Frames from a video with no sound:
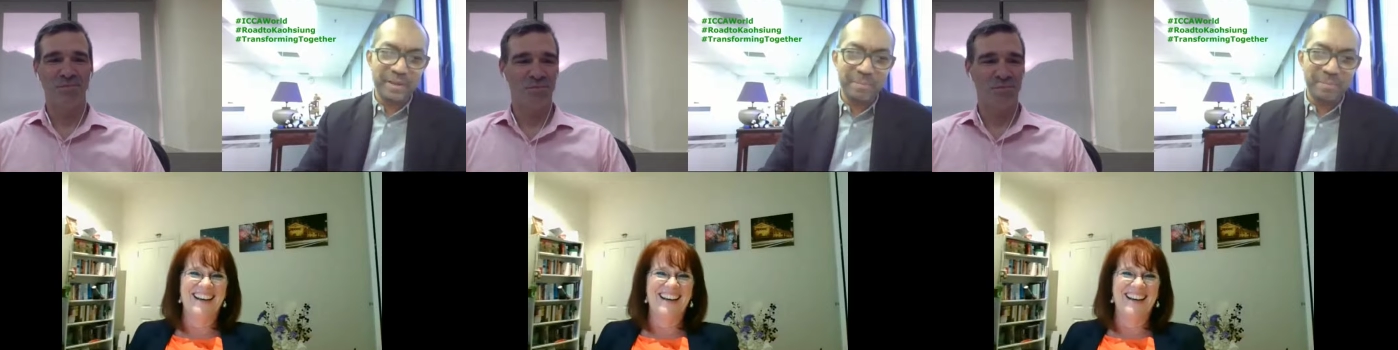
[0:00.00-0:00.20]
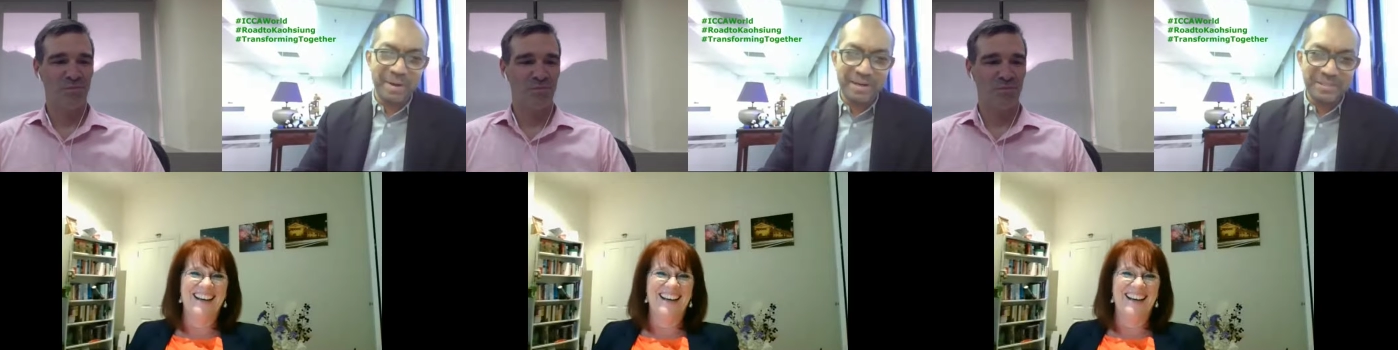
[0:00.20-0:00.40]

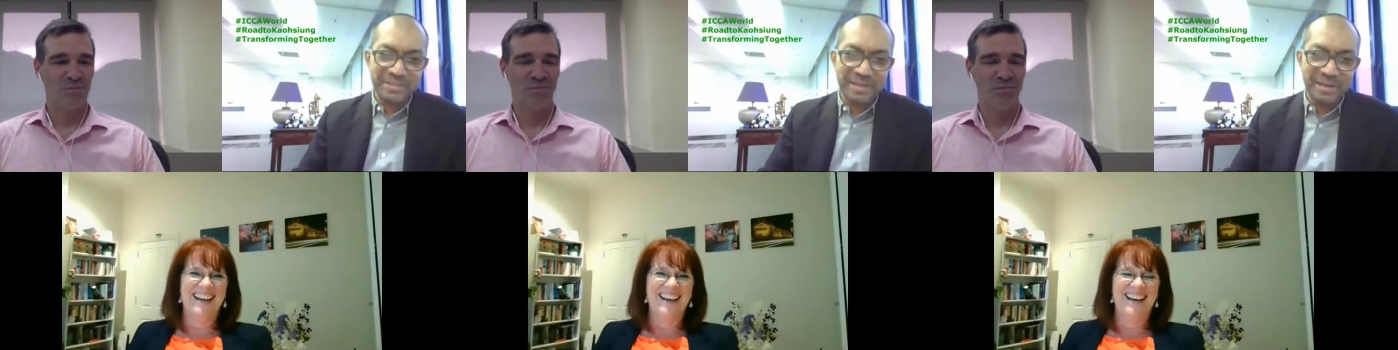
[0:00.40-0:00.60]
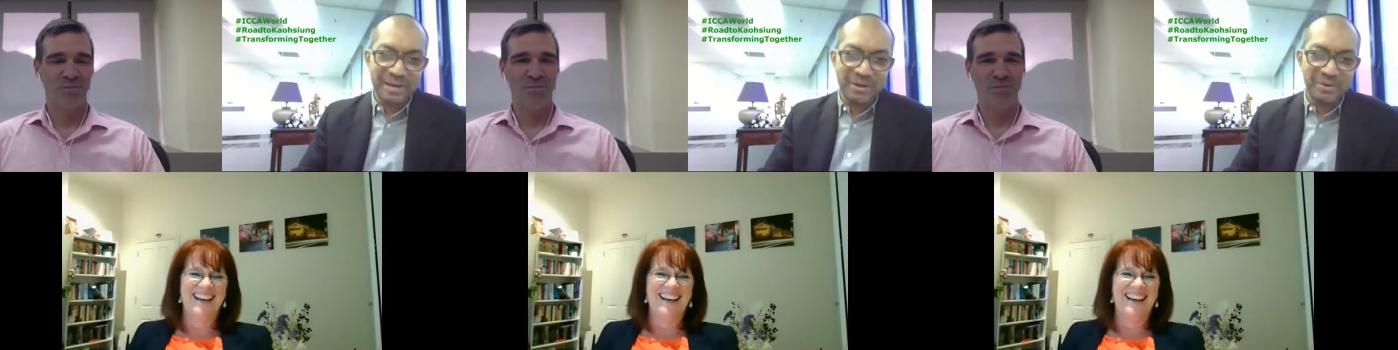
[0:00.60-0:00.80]
Speaker 1: months
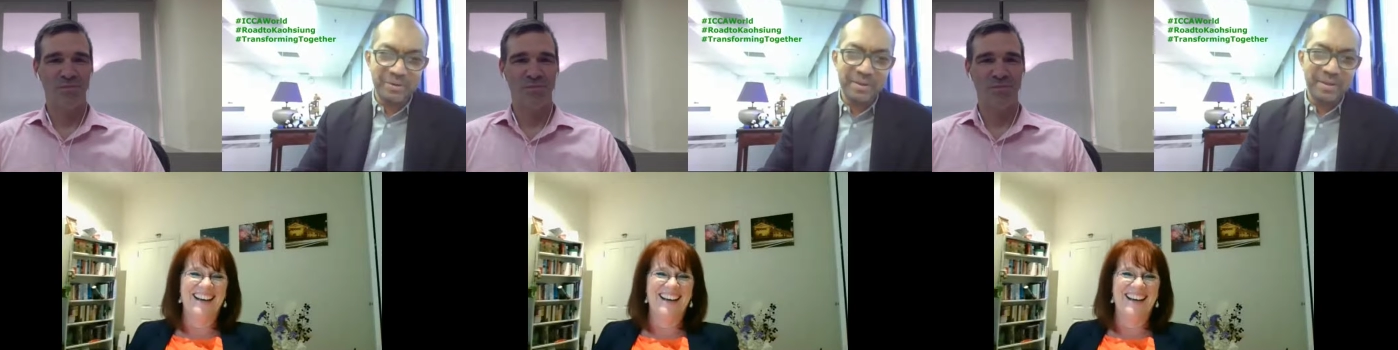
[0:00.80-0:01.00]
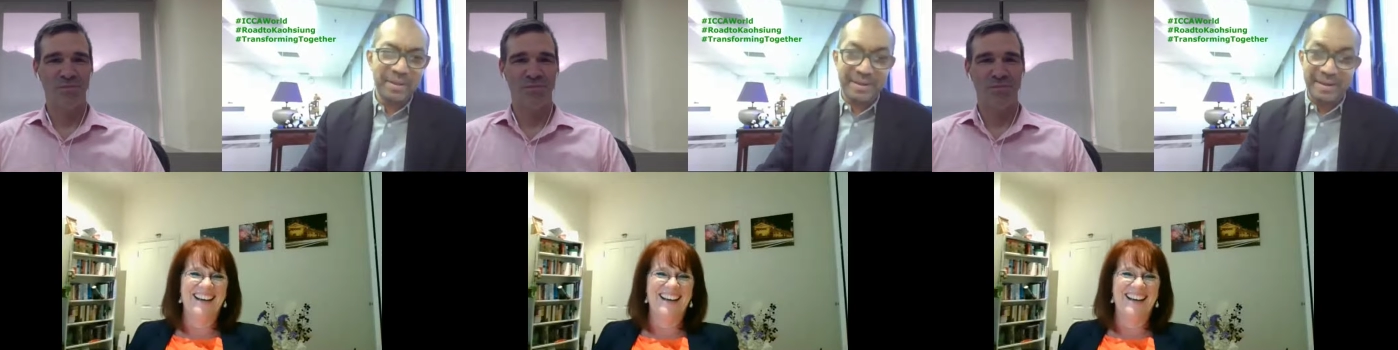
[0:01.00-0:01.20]
now,
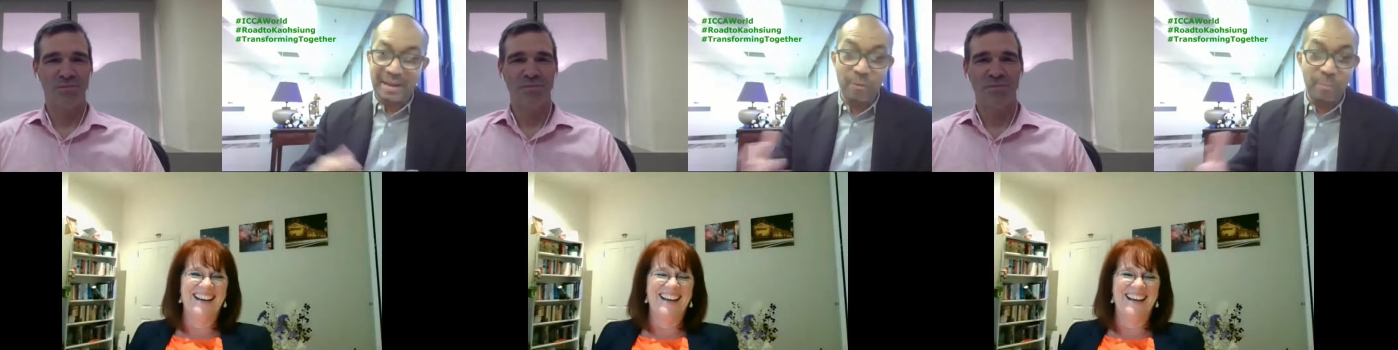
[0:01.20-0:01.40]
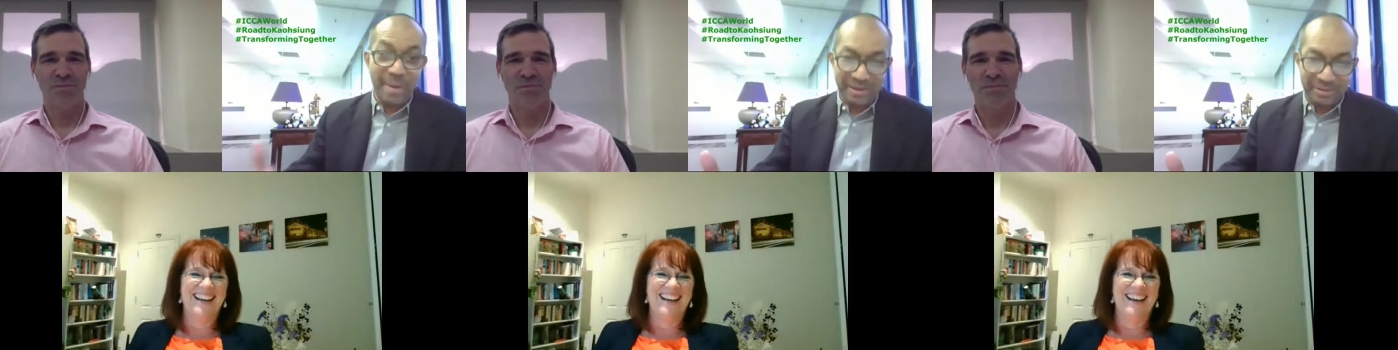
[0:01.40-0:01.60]
and now
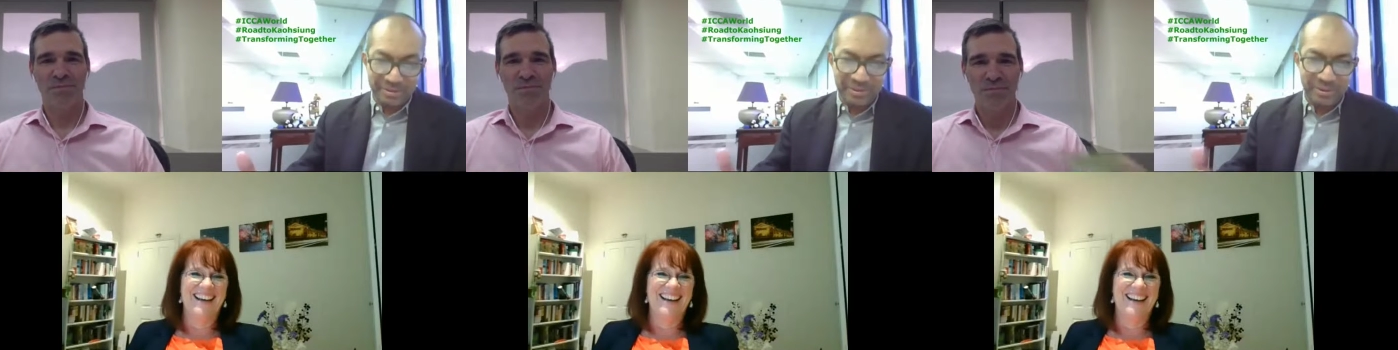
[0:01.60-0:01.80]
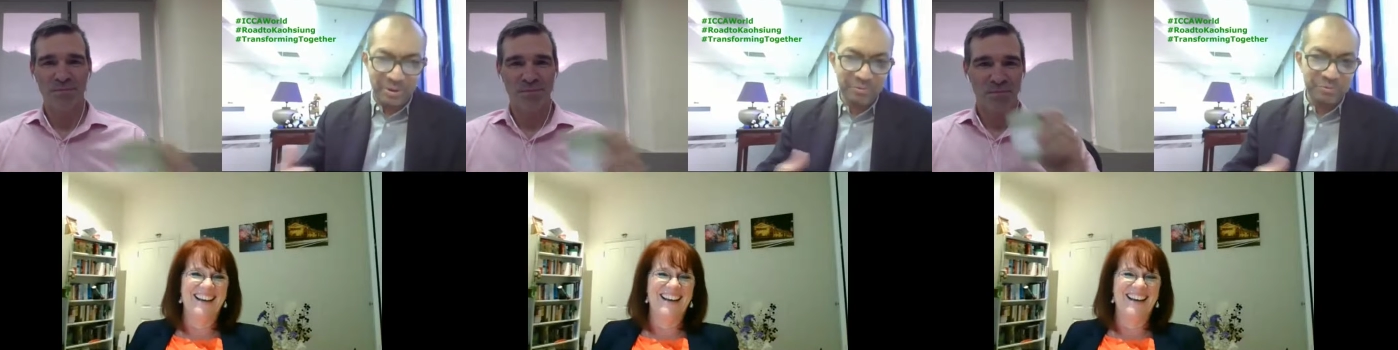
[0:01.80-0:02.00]
back to
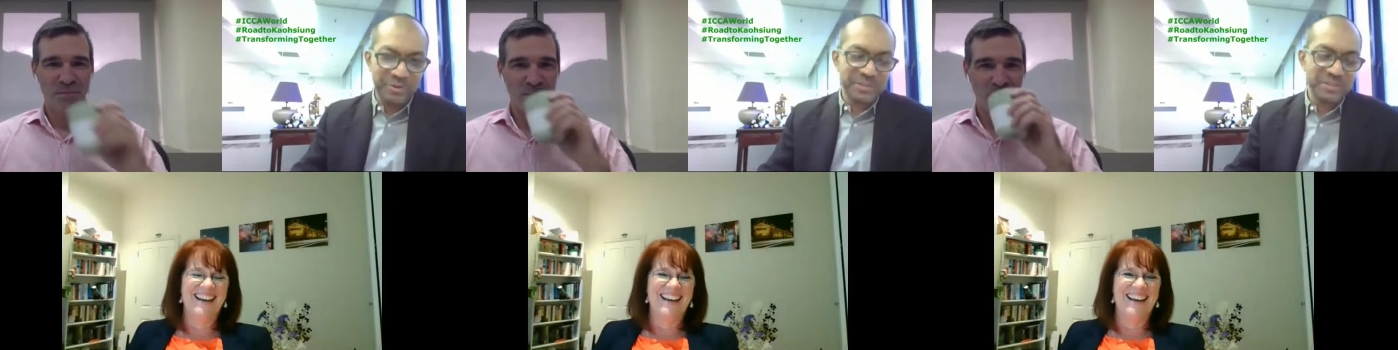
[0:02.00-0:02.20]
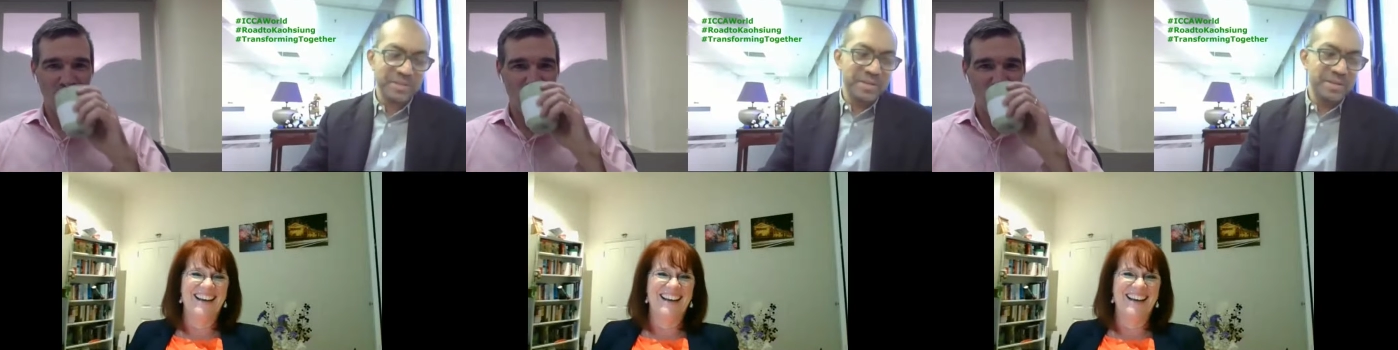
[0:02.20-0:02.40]
the
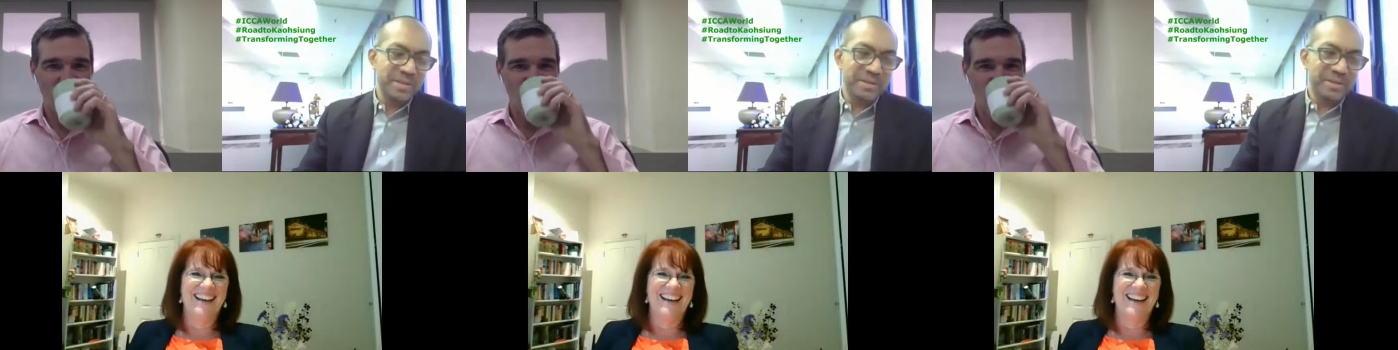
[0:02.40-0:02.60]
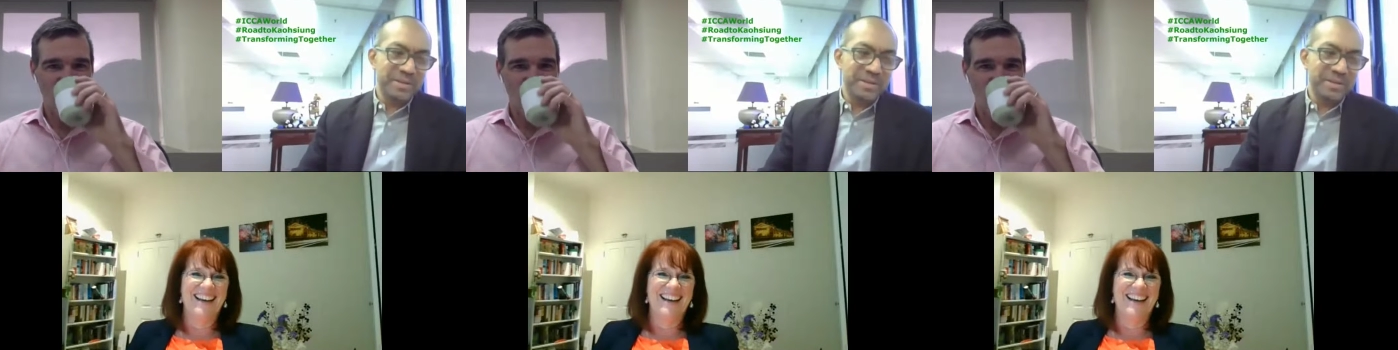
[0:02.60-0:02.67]
office. You